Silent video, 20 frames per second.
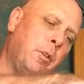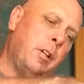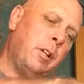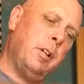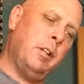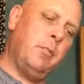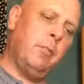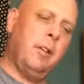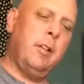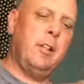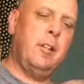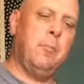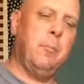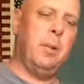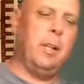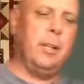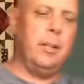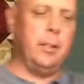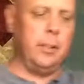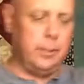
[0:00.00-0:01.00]
we're going to run the
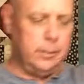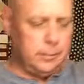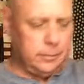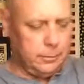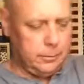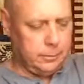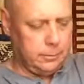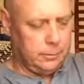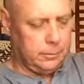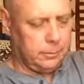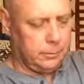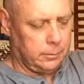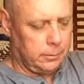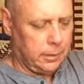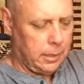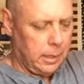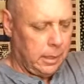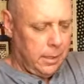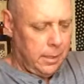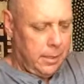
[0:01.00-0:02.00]
blender,
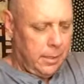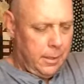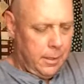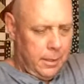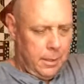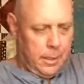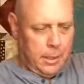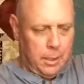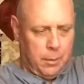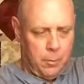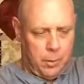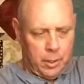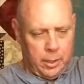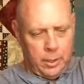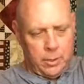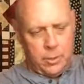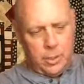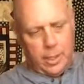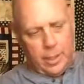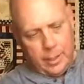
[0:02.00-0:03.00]
and we're
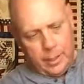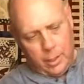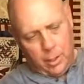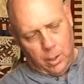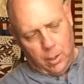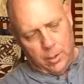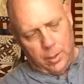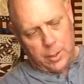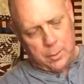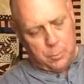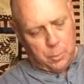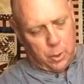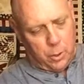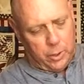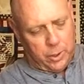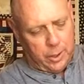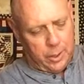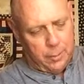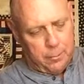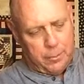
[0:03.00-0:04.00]
going to try to get all this
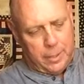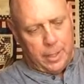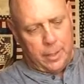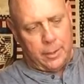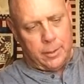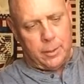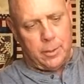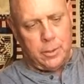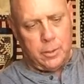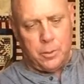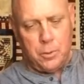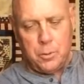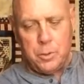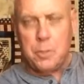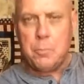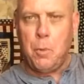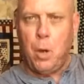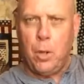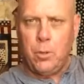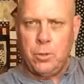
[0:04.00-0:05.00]
broken up down into
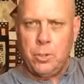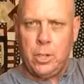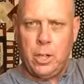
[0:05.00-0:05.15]
small